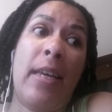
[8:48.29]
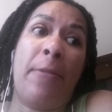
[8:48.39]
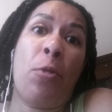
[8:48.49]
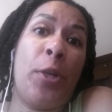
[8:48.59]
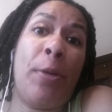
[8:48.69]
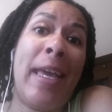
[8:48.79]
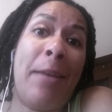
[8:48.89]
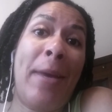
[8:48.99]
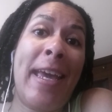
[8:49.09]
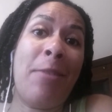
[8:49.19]
And of course, you
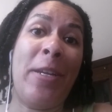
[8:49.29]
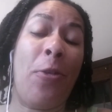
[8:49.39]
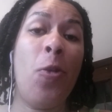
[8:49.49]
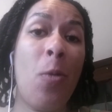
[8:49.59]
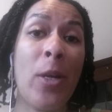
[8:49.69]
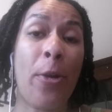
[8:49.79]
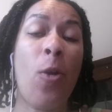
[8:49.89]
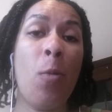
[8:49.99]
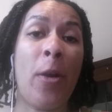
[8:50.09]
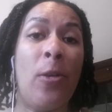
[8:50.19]
can't pay them in your
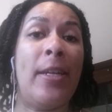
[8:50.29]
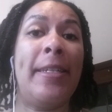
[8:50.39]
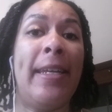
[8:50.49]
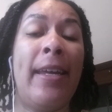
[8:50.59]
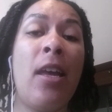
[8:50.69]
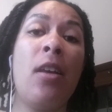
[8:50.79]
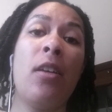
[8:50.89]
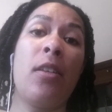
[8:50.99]
home currency.